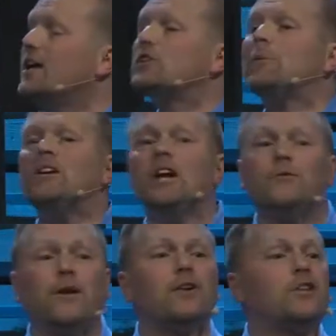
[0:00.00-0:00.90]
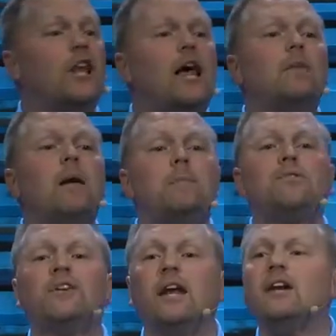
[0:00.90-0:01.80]
to be different. There's a lot of people
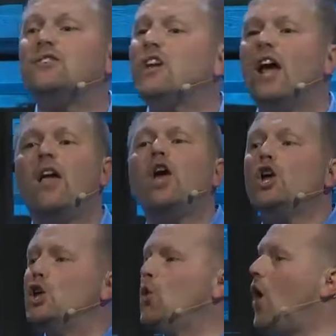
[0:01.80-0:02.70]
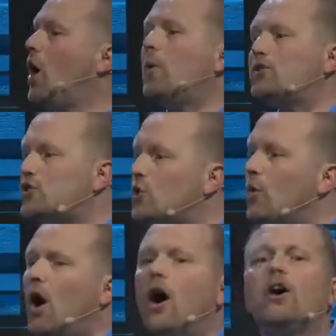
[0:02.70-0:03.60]
today saying, You are what you
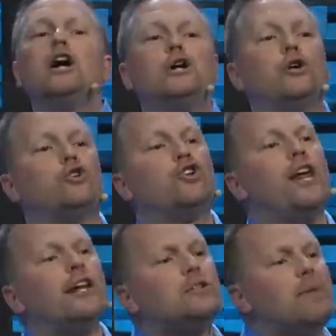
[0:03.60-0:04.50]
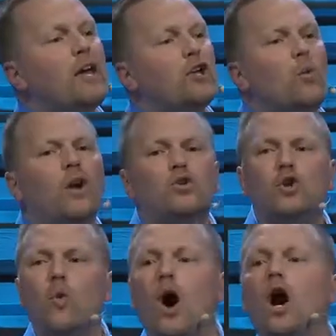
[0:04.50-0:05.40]
are, your genetics make you what
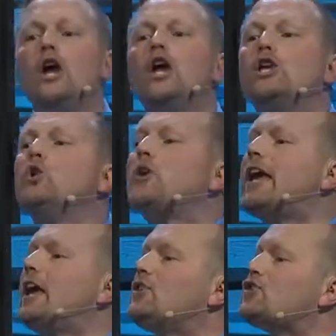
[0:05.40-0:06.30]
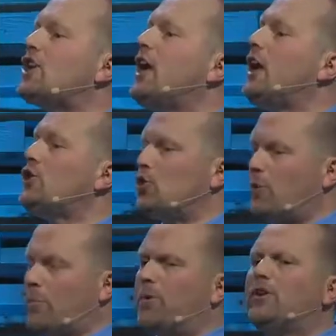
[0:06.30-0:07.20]
you are, you can't change, you have
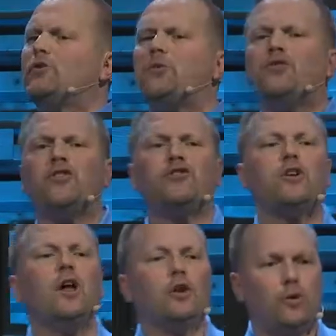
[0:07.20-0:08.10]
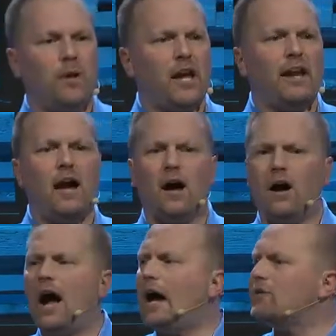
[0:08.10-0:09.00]
a predisposition to being an uh,
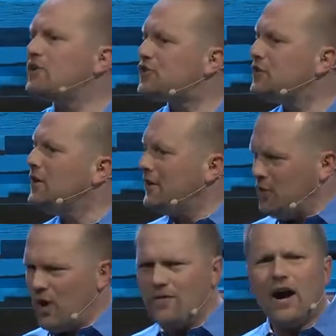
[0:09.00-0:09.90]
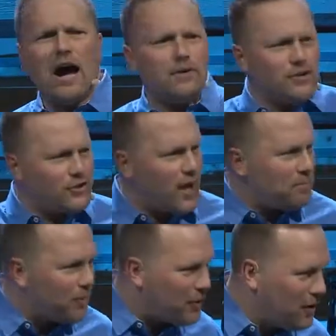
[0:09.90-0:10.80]
Irish, you have an Irish
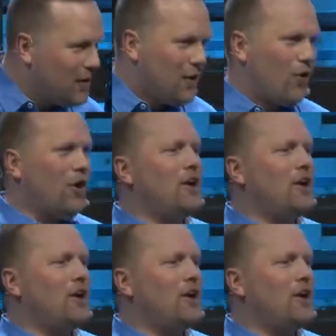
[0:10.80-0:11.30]
temper, or